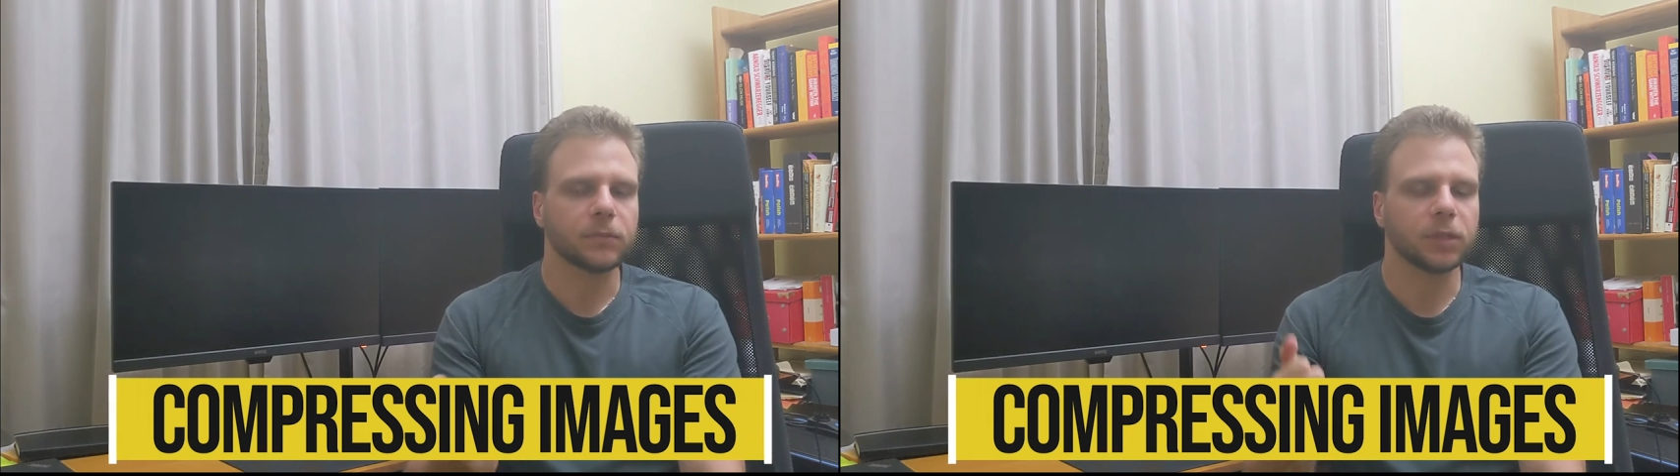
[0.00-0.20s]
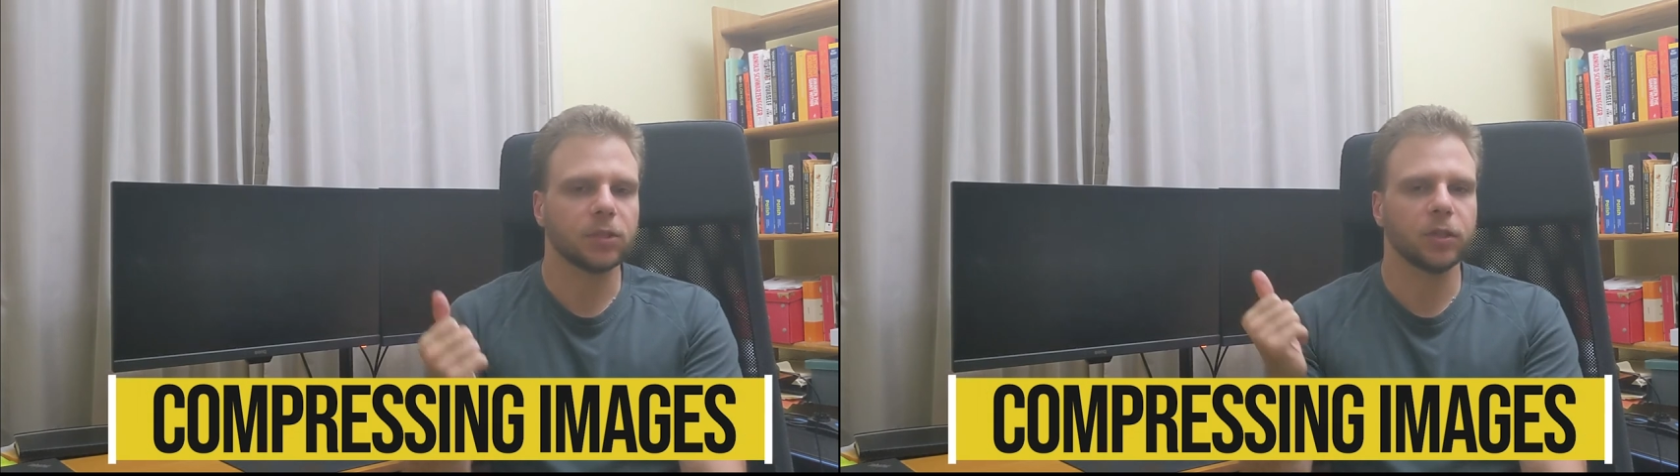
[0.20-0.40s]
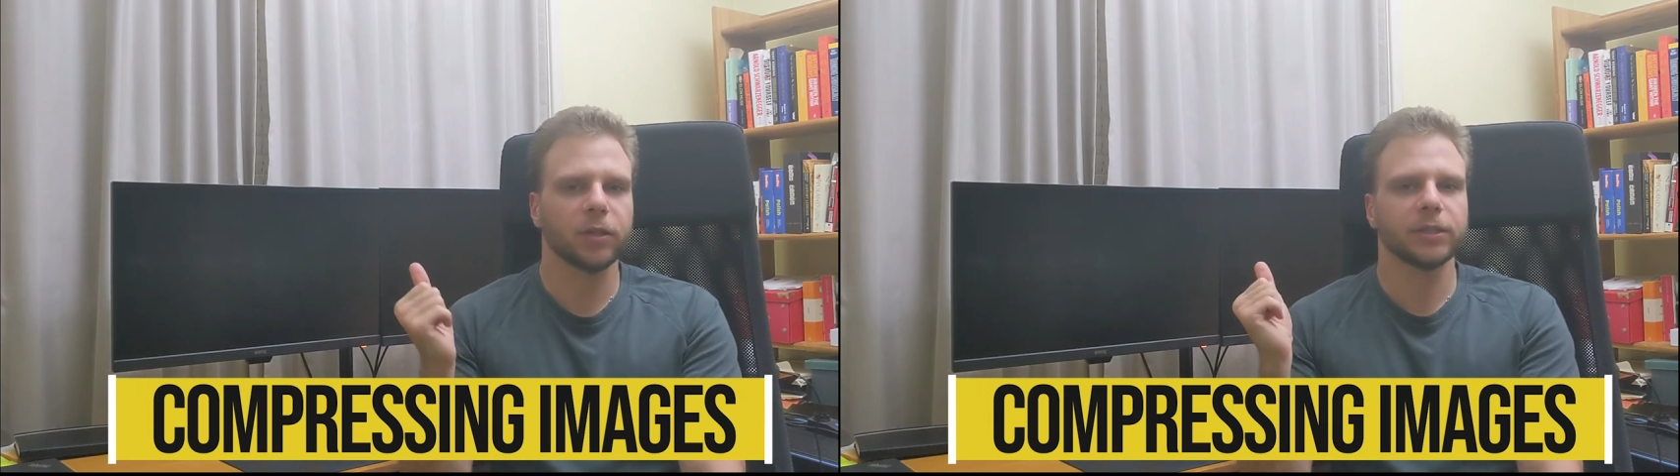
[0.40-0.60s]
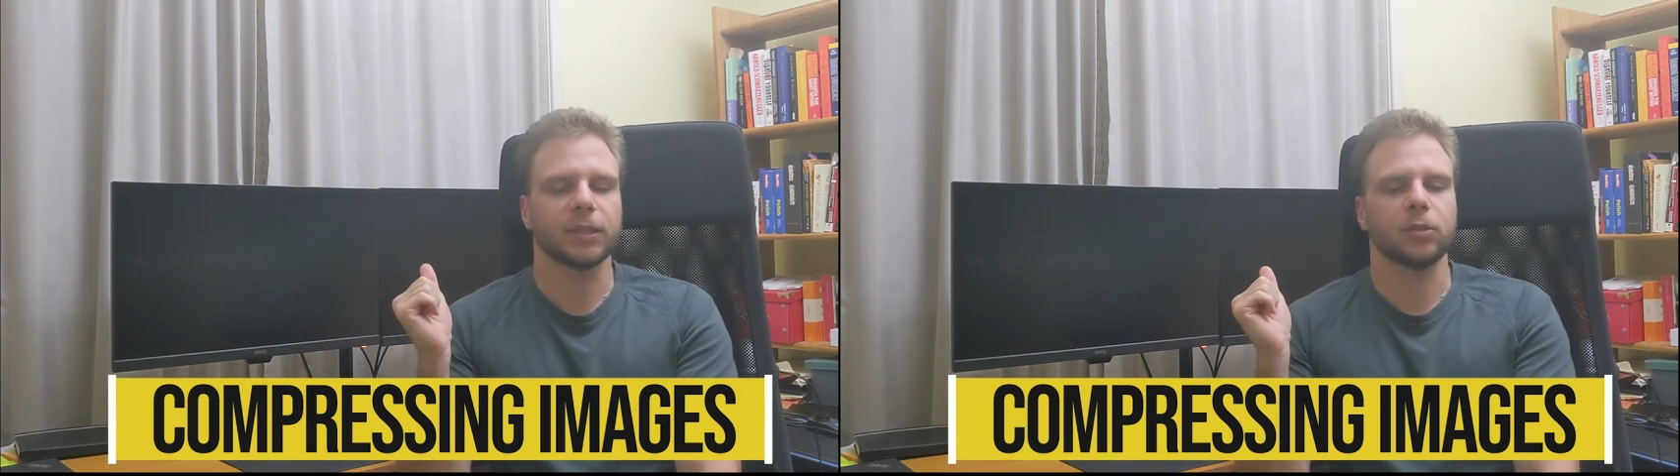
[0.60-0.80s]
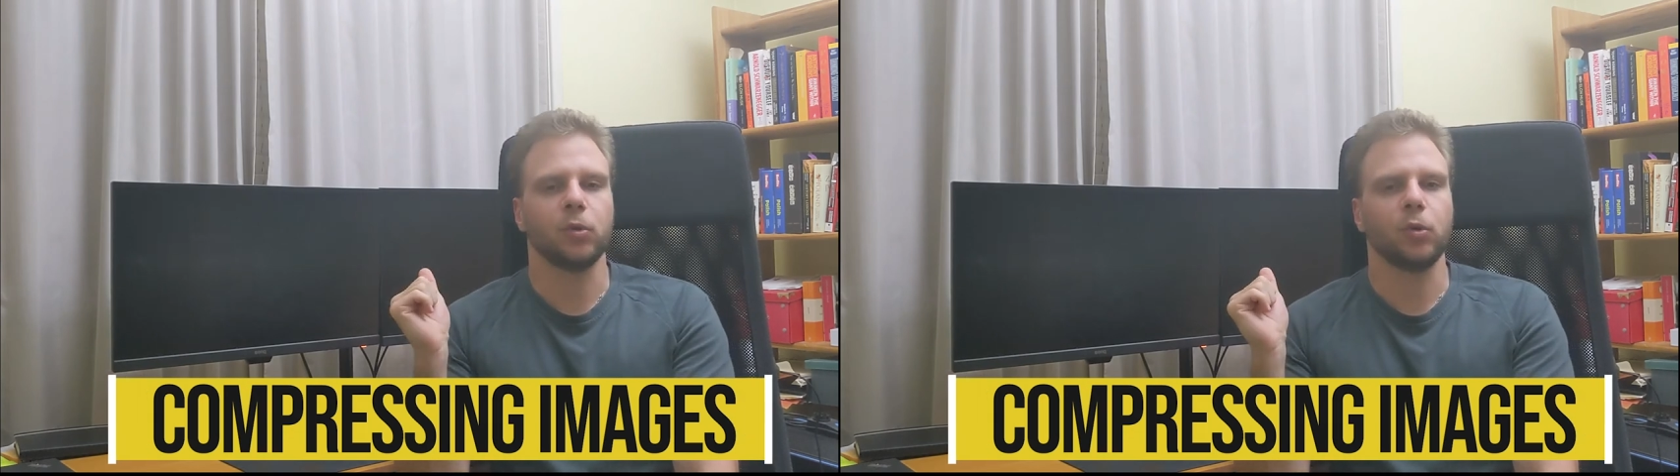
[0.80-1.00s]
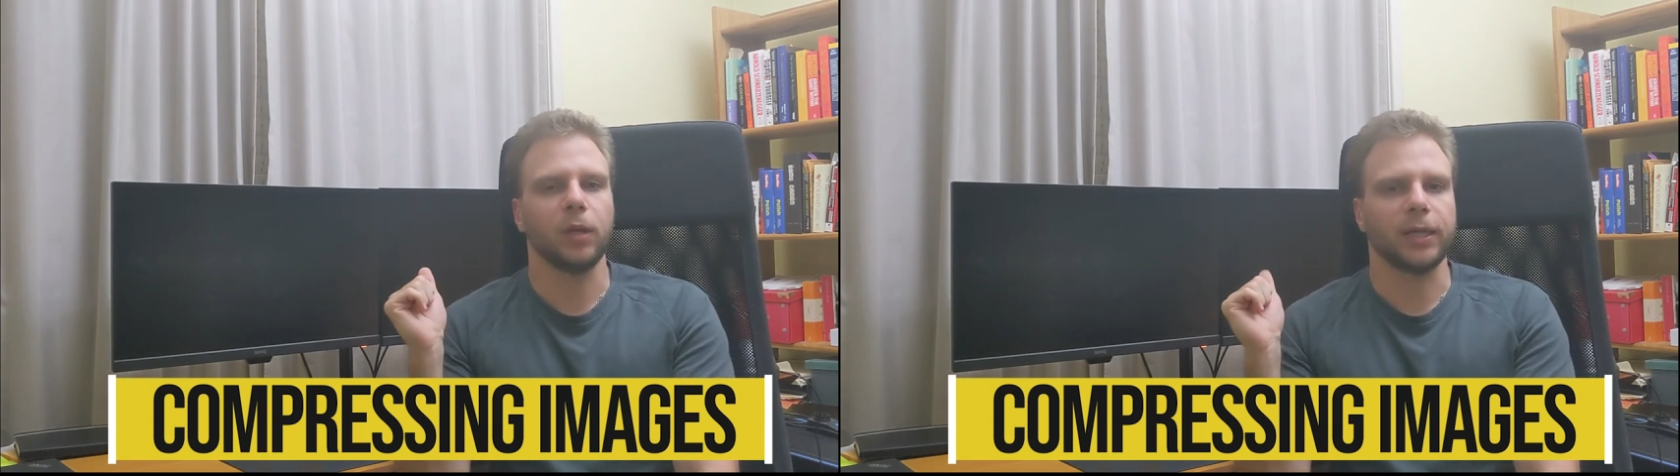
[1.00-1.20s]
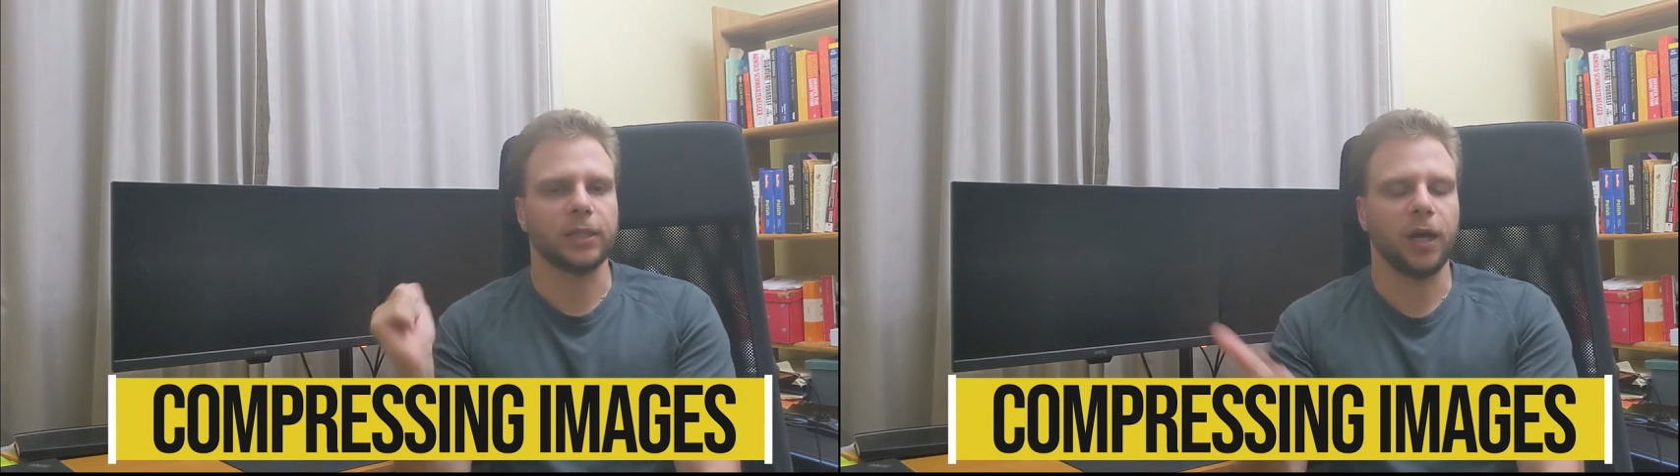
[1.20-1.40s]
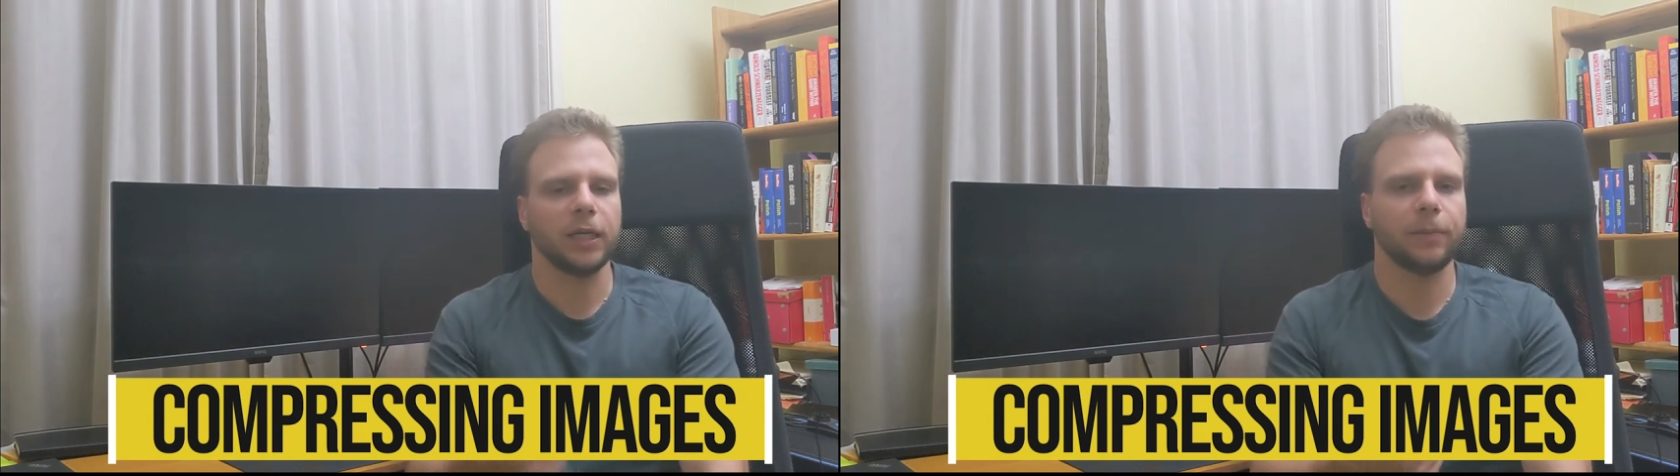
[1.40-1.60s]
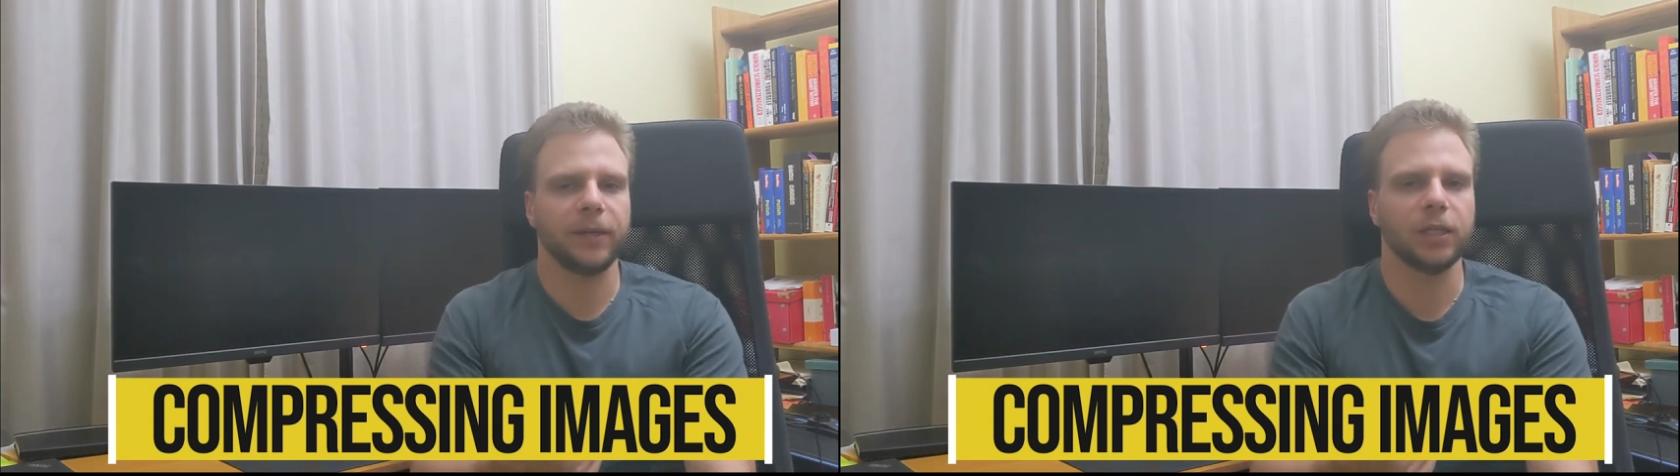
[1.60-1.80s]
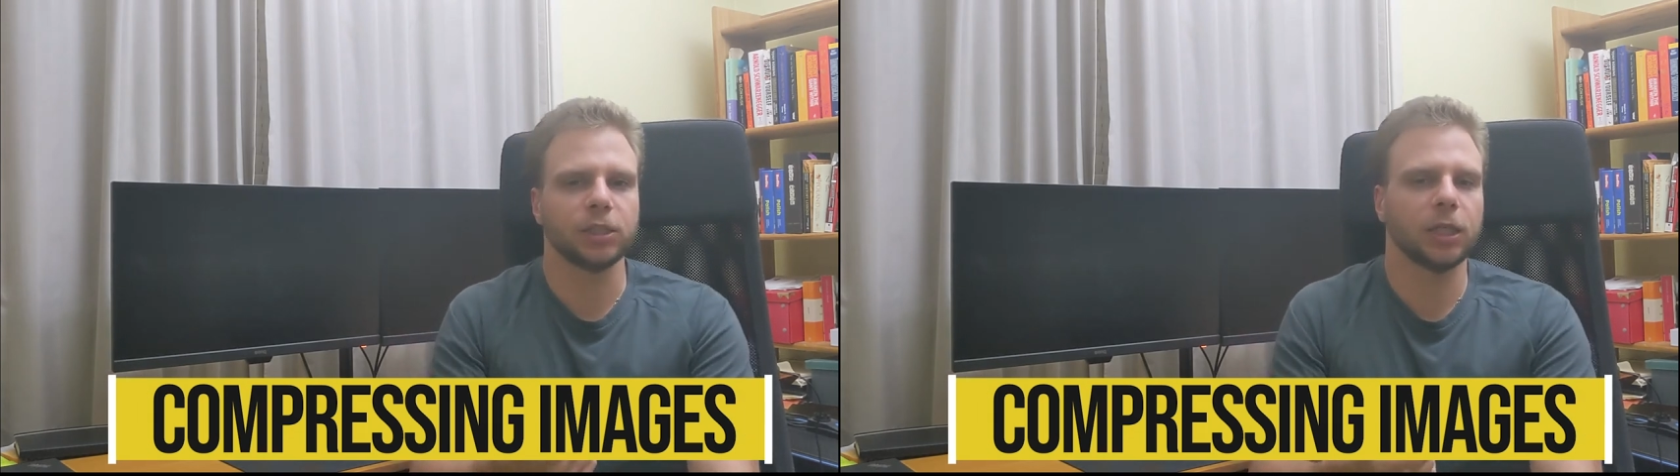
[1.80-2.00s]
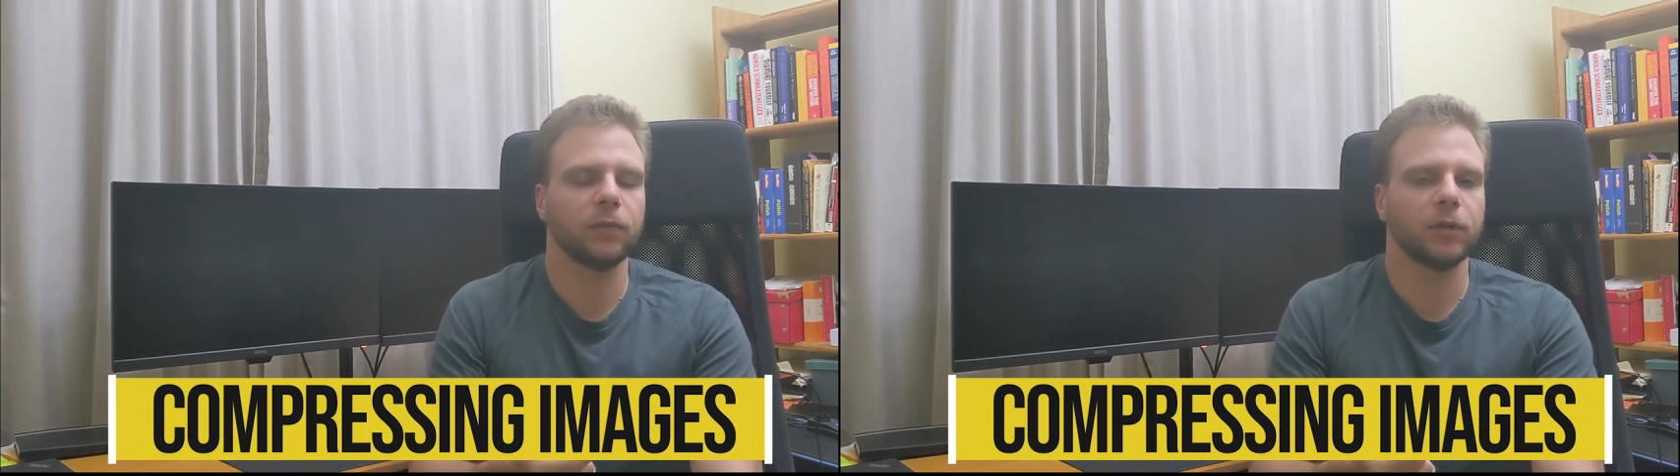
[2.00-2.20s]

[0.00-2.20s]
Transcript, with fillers: So you can use a tool like Tiny PNG,